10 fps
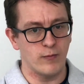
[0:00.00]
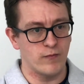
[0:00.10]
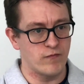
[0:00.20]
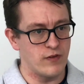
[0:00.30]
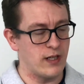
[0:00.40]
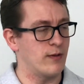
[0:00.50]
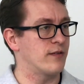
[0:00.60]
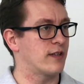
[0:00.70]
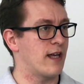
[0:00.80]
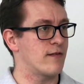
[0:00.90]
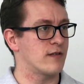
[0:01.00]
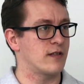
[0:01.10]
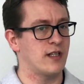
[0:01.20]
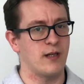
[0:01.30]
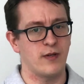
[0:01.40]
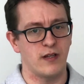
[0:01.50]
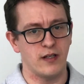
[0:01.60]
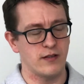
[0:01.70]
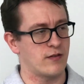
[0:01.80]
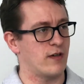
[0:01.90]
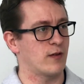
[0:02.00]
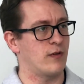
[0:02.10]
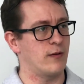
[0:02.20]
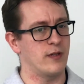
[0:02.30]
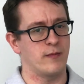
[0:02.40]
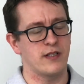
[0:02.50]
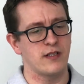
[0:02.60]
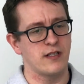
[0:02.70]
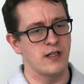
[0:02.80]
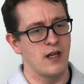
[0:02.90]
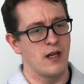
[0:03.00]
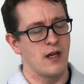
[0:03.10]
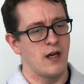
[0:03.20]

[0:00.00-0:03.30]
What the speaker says: work really well together as a team and they interact well with the business.